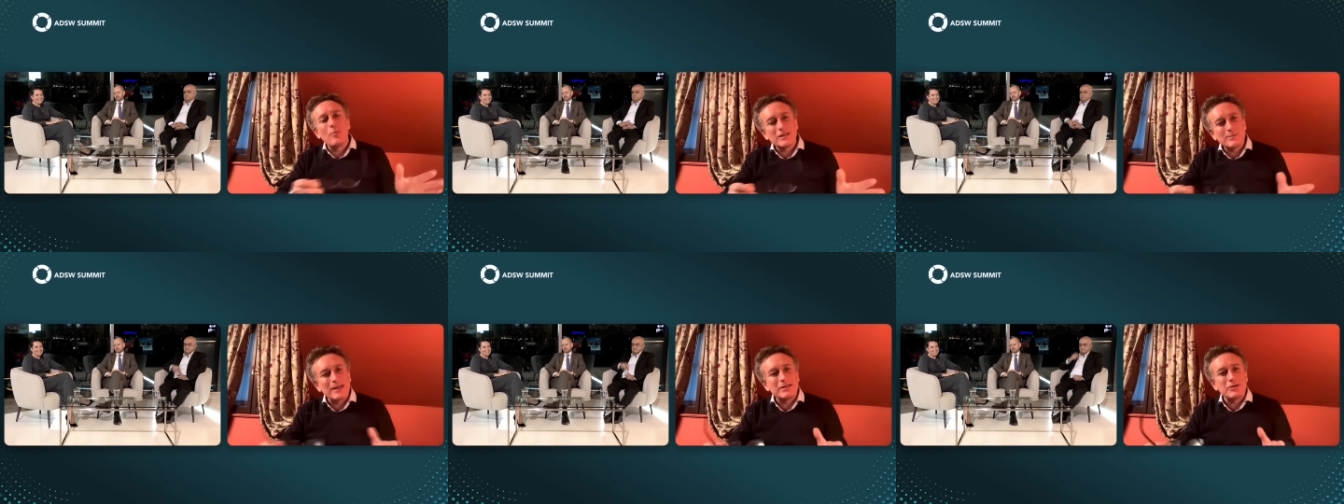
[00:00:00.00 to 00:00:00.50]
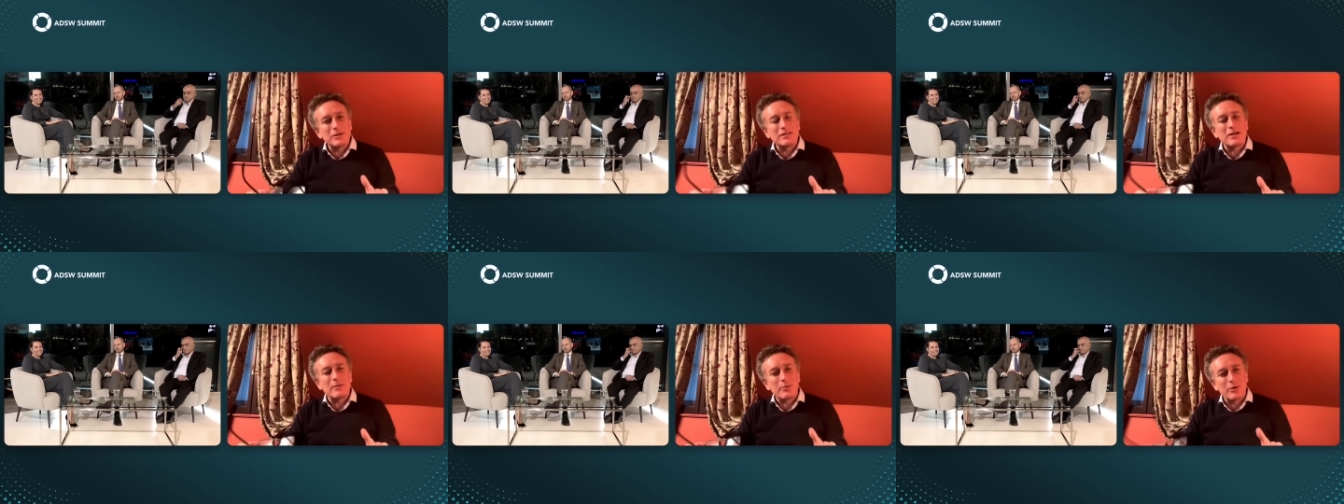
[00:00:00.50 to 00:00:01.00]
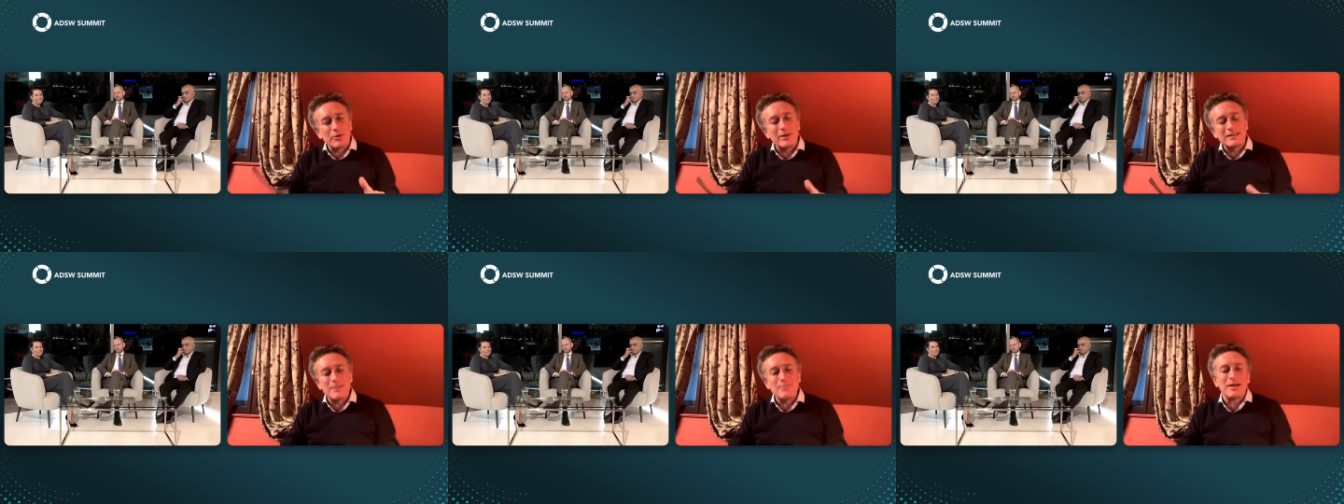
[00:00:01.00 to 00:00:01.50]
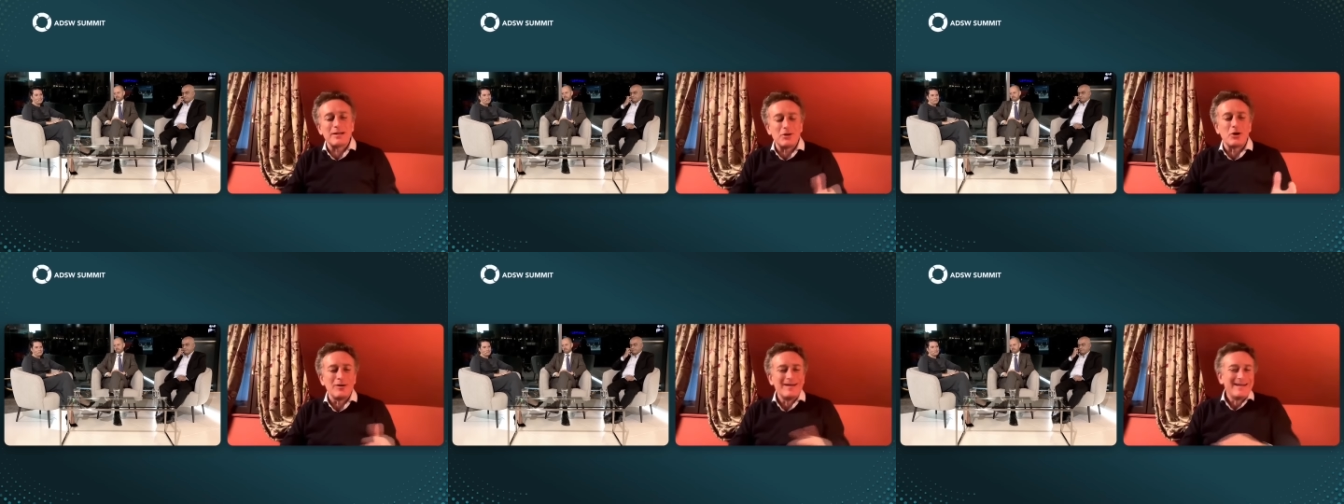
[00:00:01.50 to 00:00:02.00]
how much batteries are progressing.
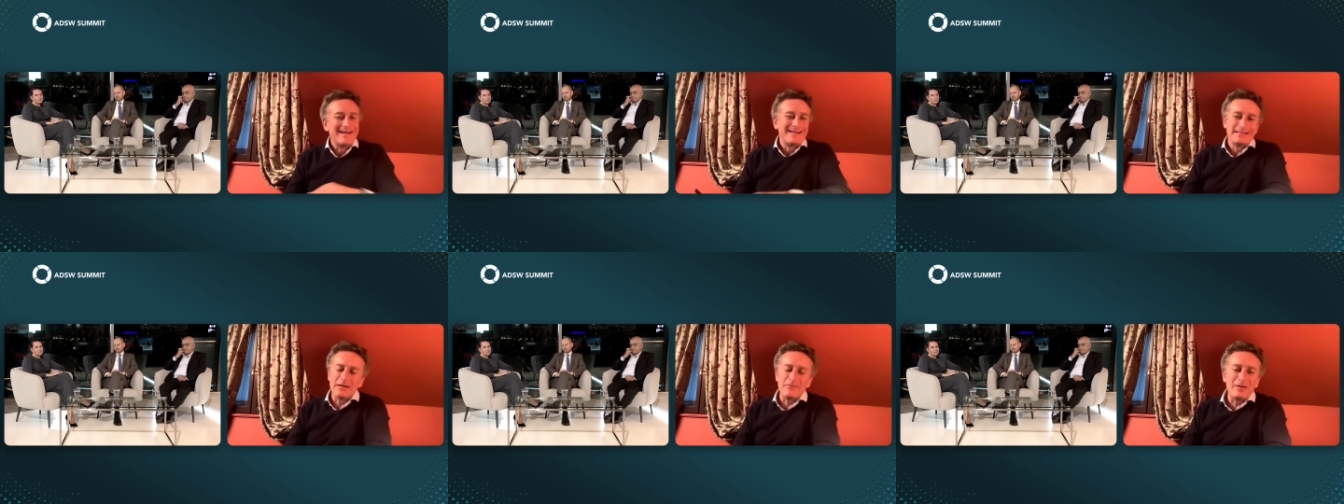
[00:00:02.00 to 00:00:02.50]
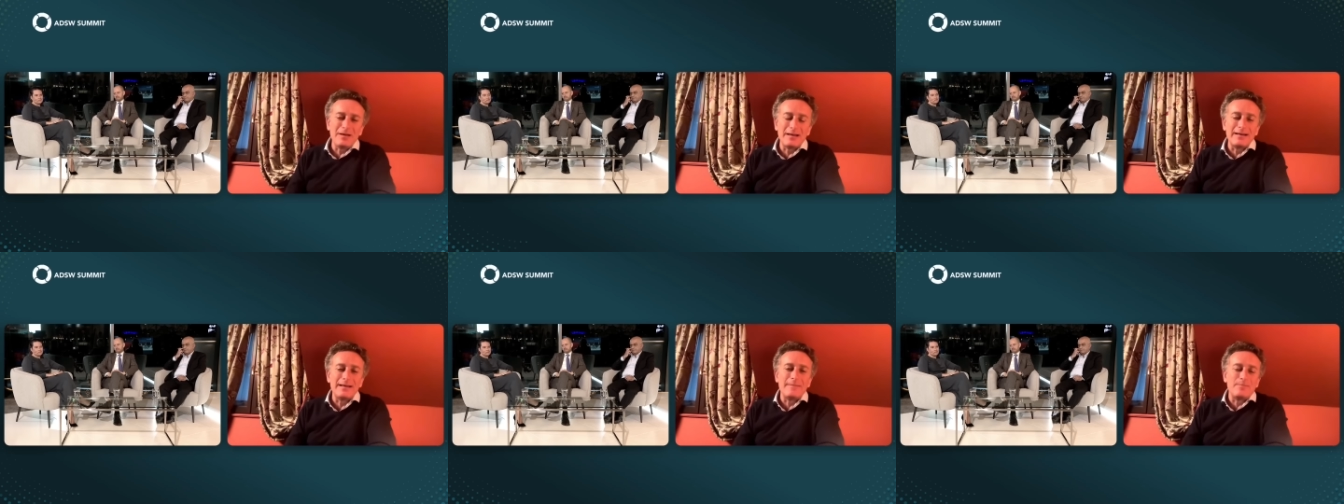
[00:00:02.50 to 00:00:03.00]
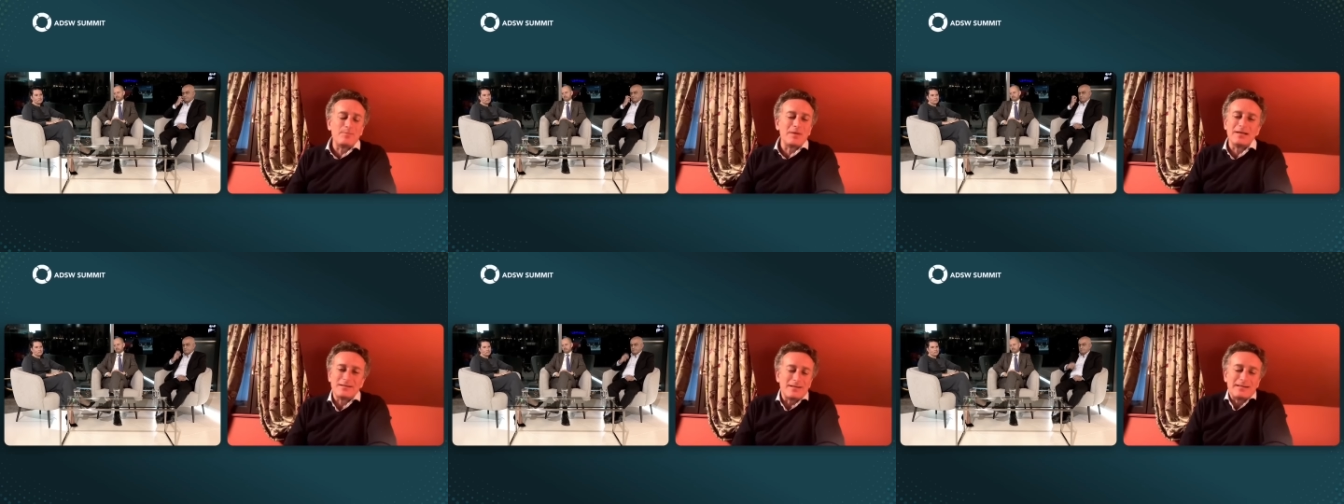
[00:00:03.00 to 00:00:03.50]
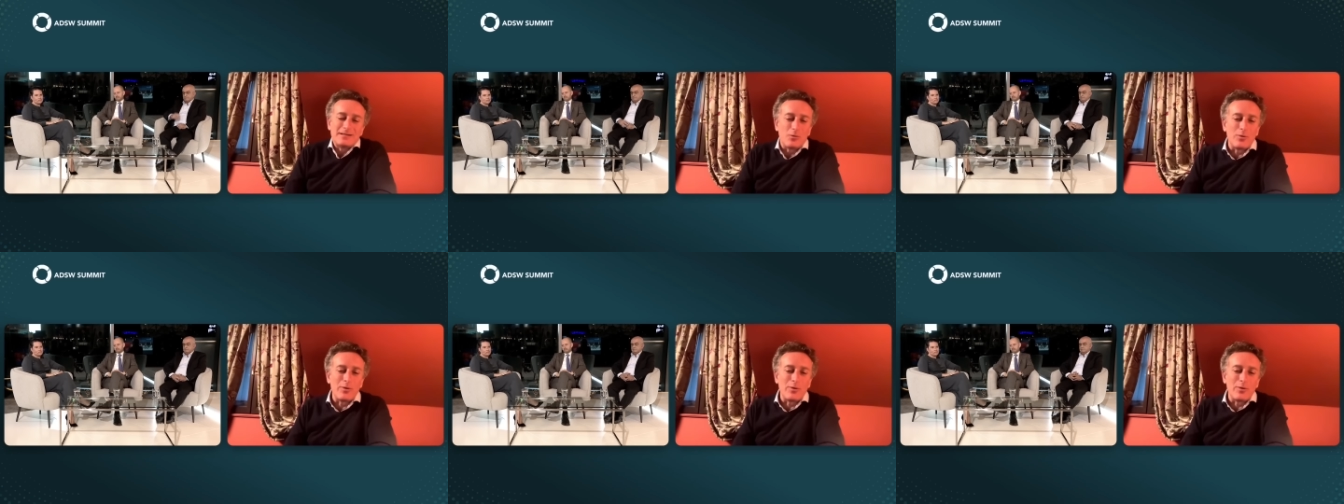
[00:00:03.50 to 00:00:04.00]
But, you know, definitely
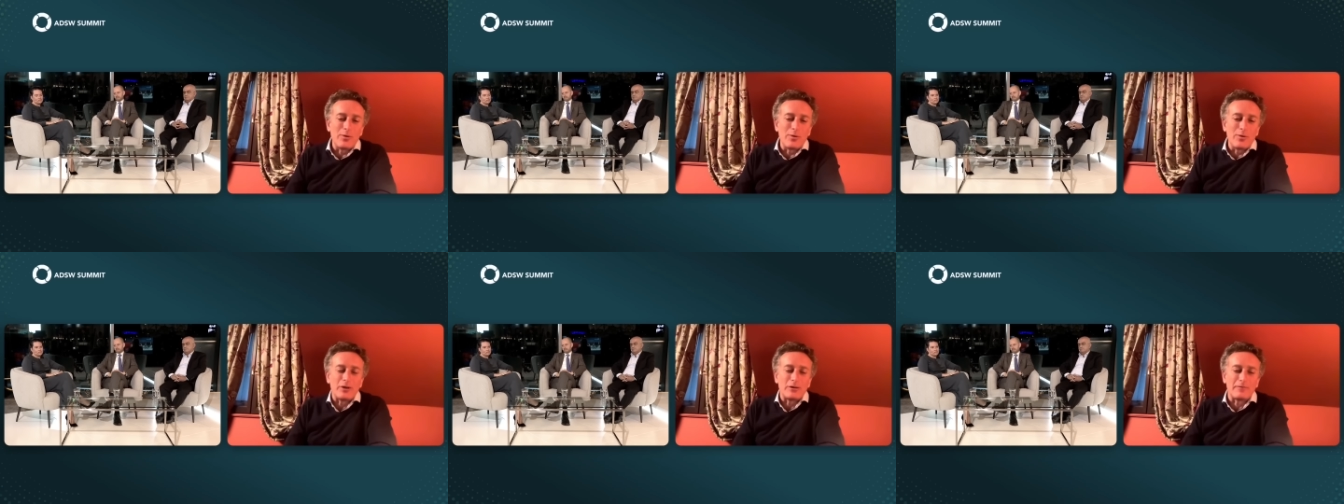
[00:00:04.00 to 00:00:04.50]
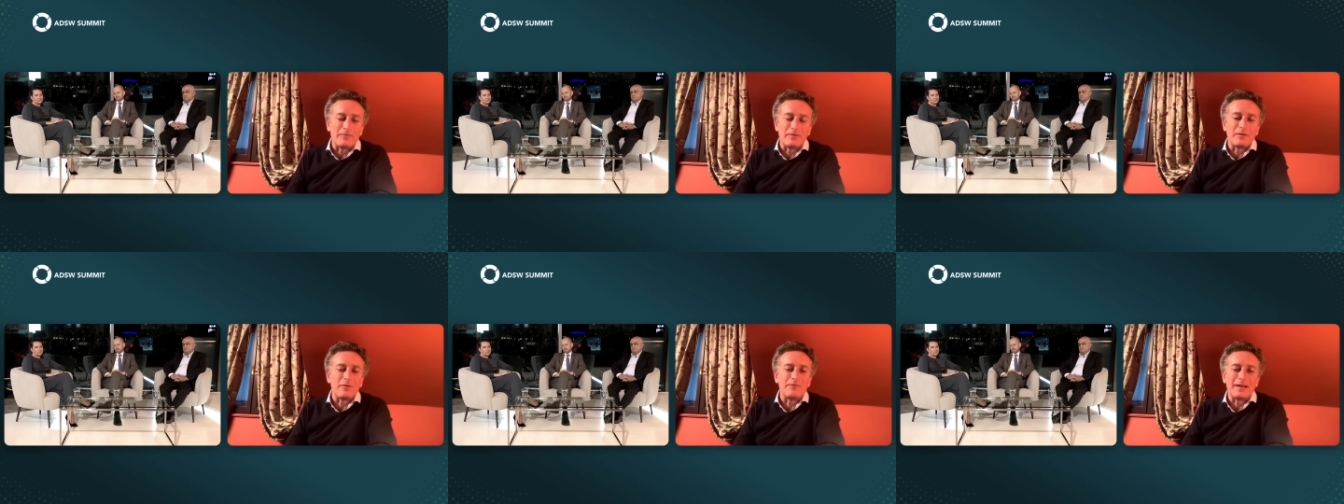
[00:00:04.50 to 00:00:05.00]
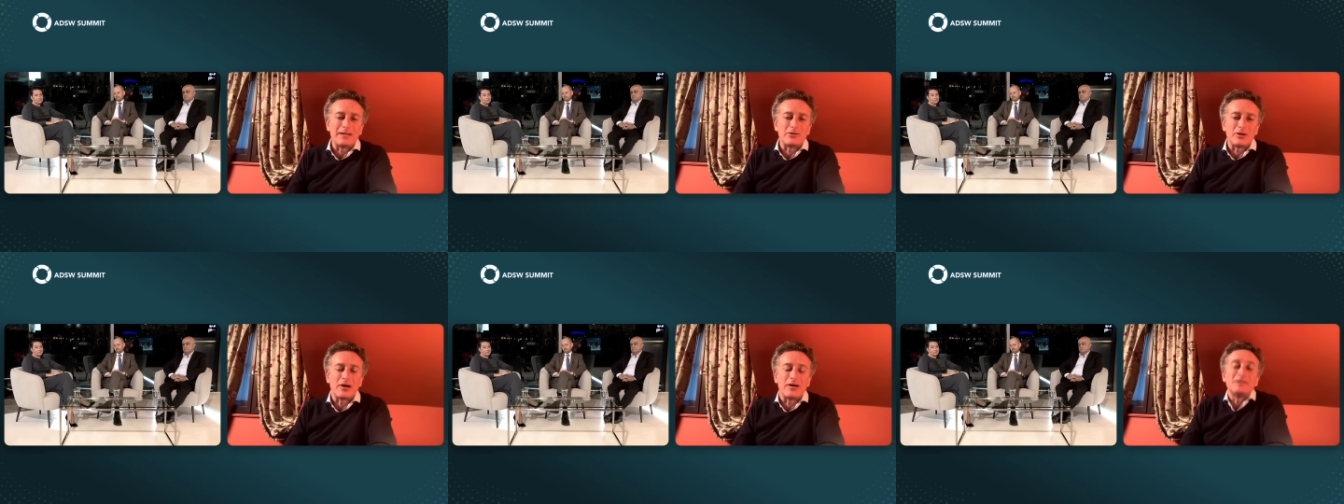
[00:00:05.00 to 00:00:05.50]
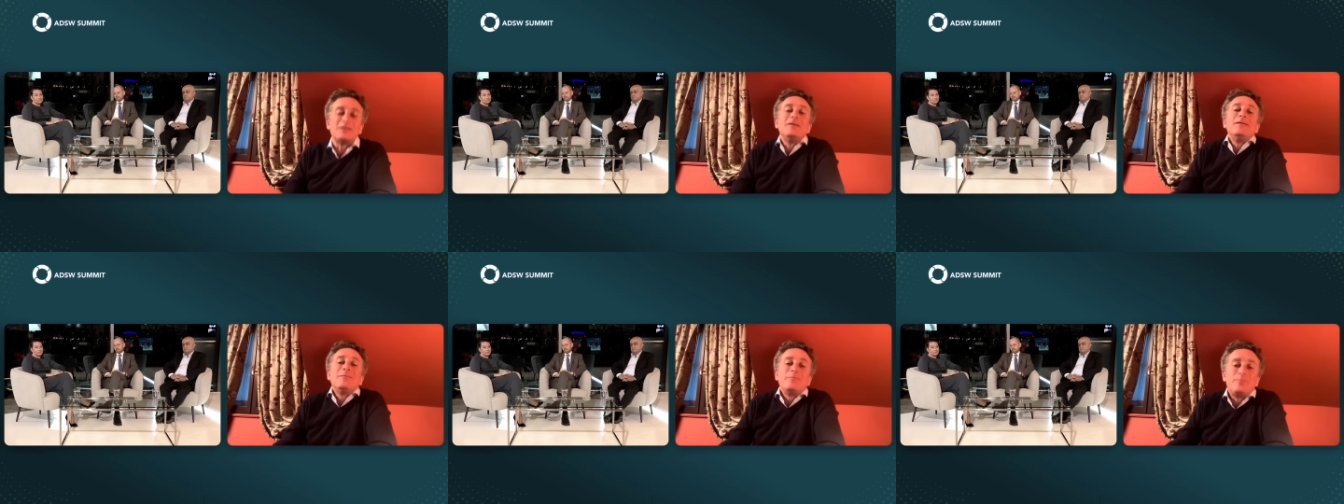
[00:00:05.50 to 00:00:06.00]
it's a weak point of electric cars,
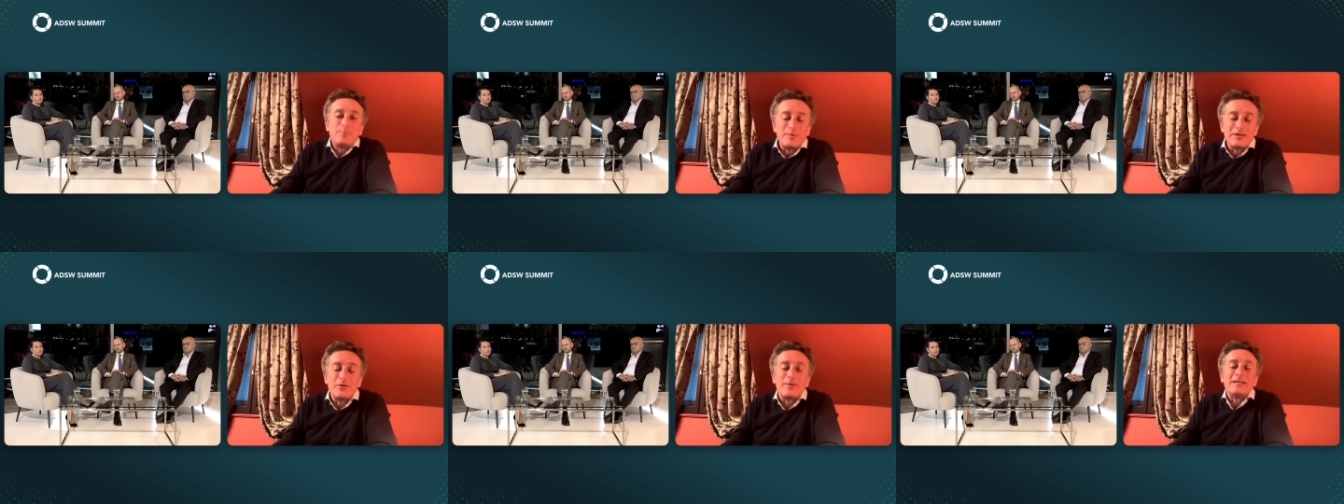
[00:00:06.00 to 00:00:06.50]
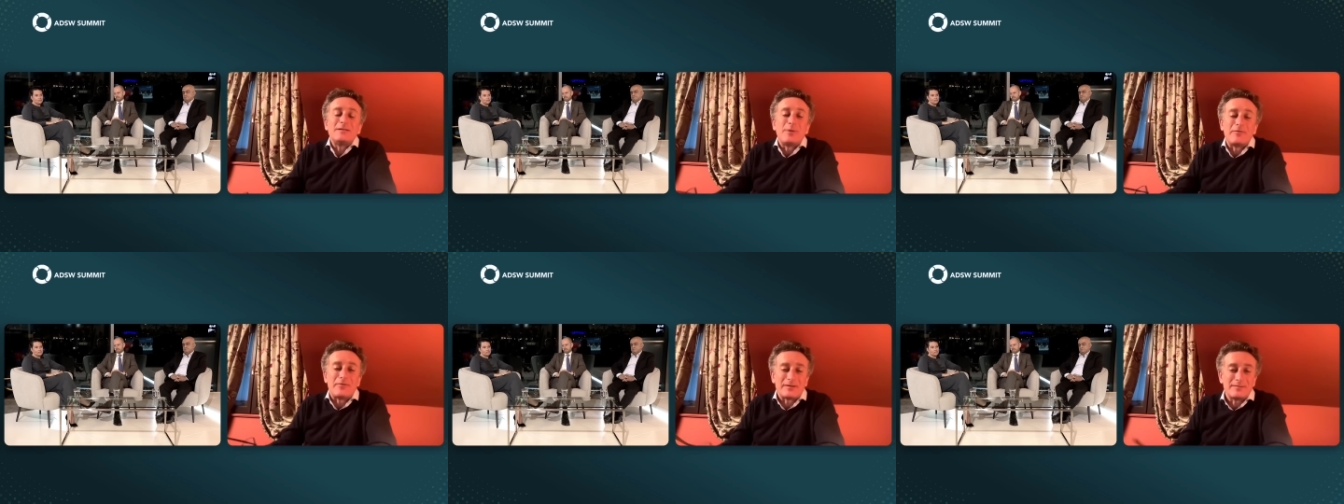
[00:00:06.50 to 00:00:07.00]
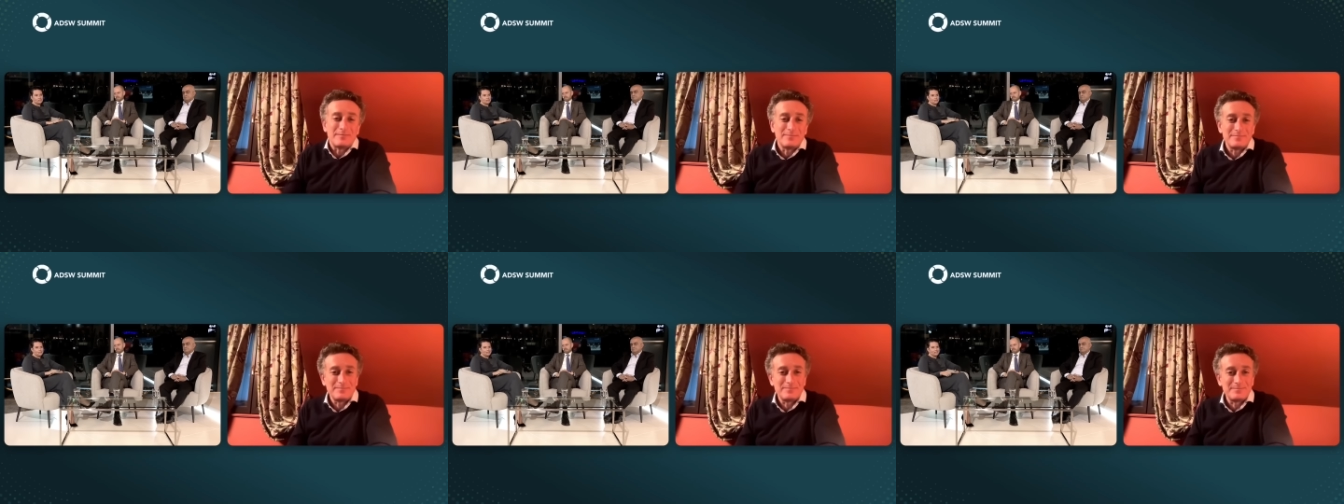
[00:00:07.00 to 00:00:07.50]
but nobody's perfect.